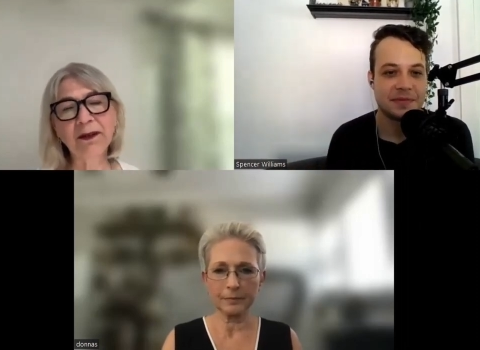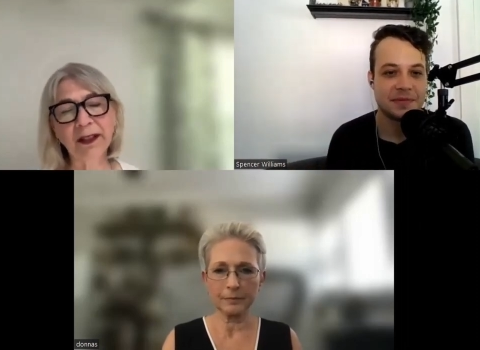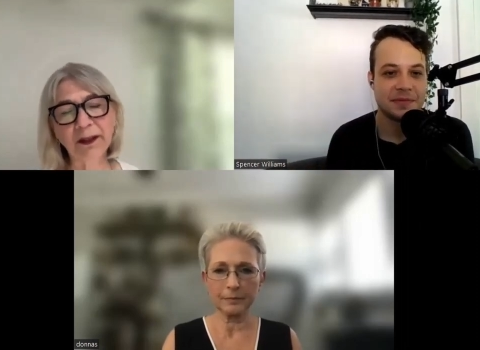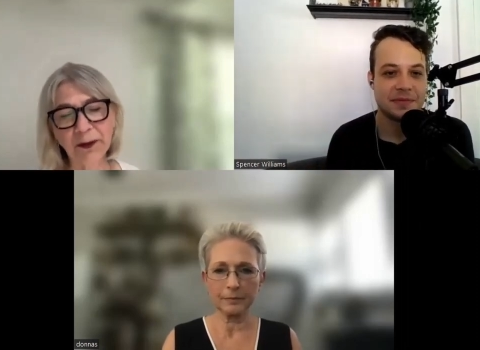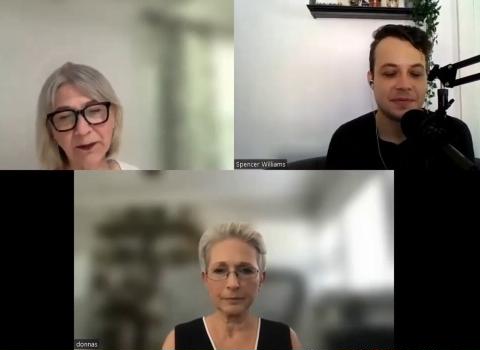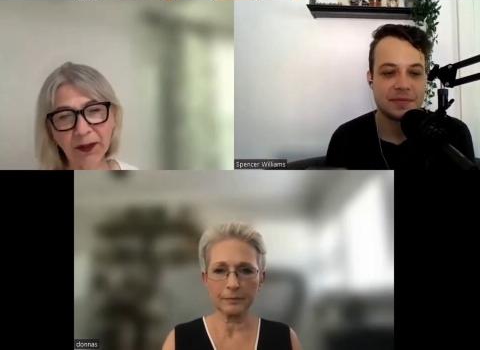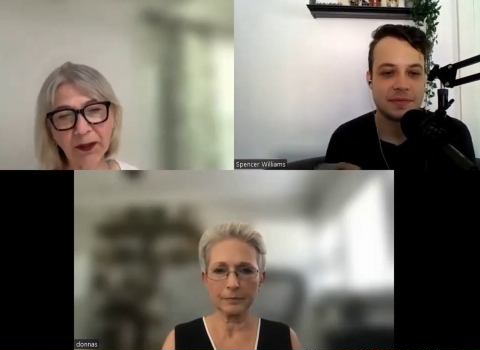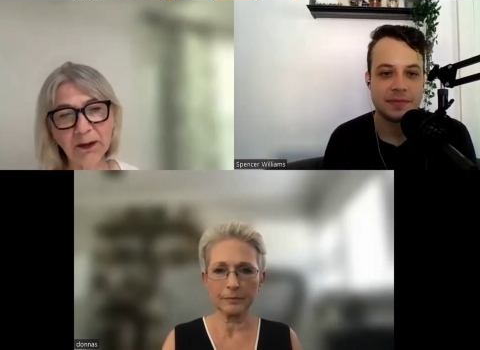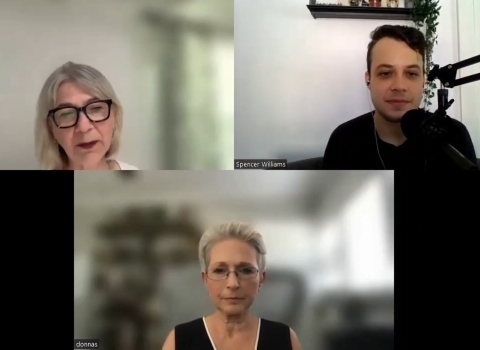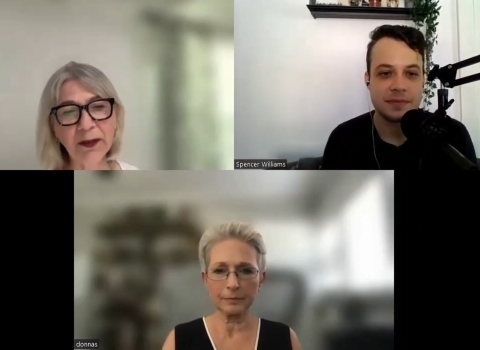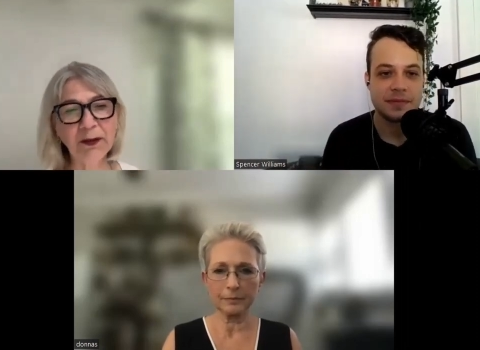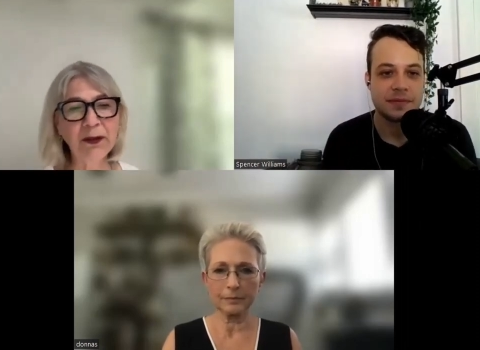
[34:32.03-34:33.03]
Speaker 1: like we've talked
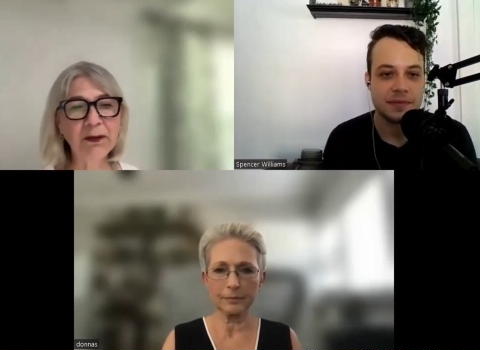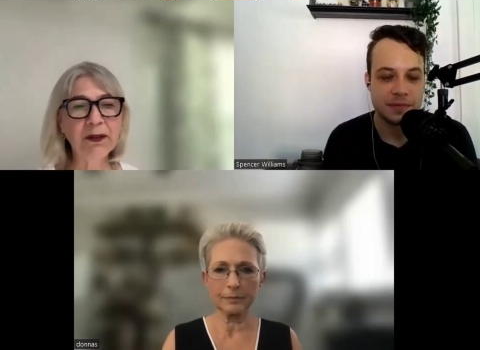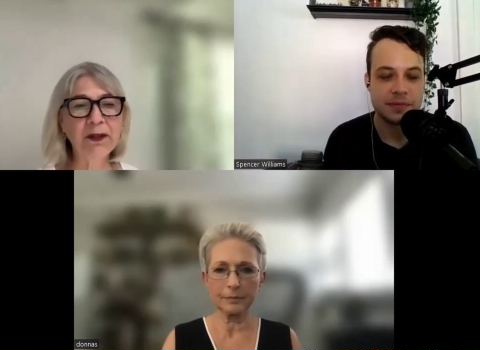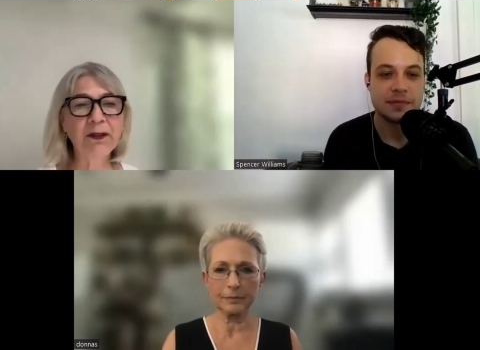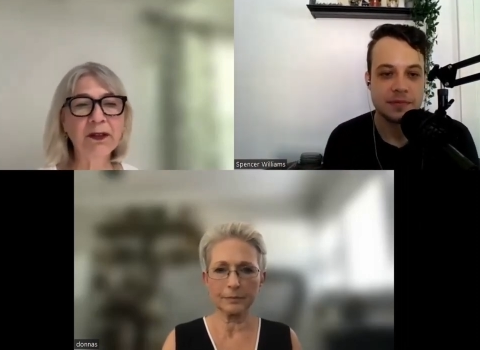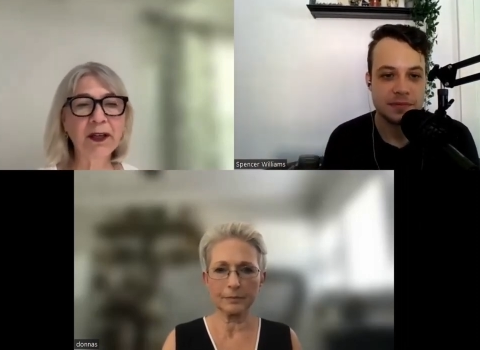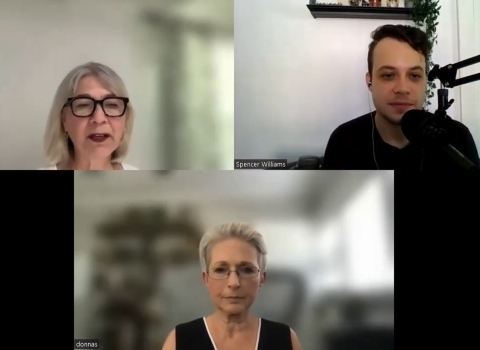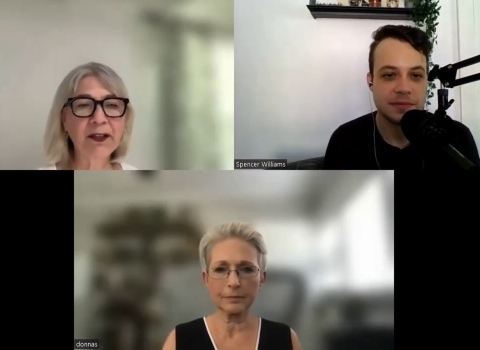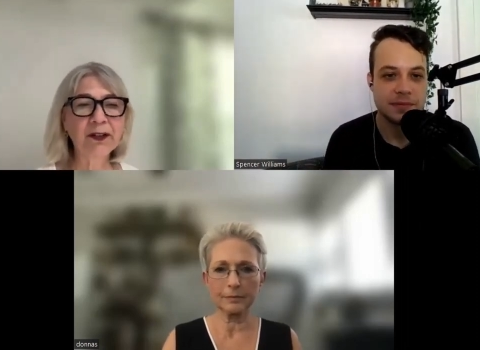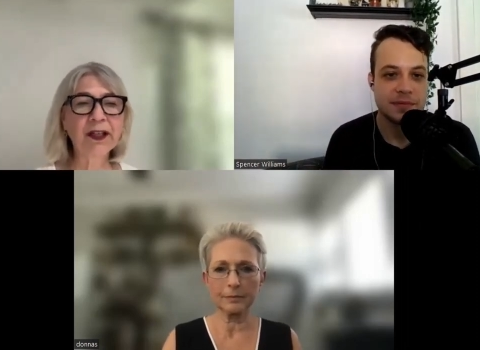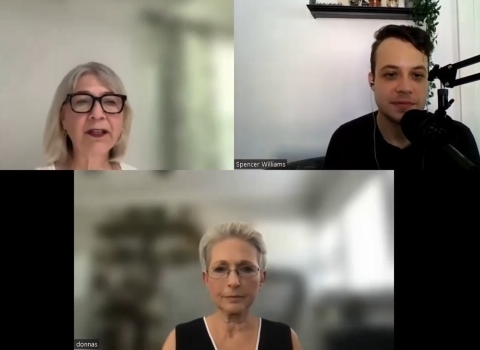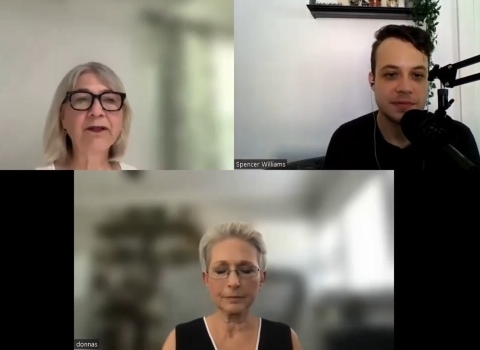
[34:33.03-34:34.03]
about, you you
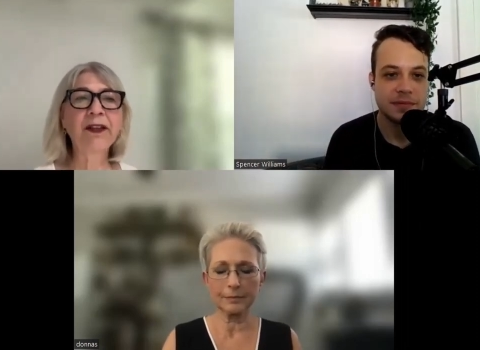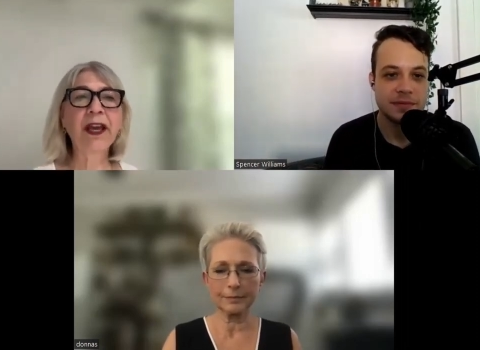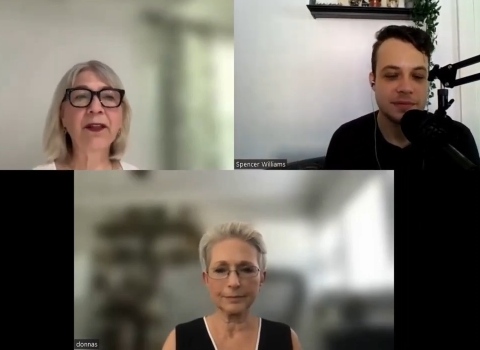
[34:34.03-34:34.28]
you're kind of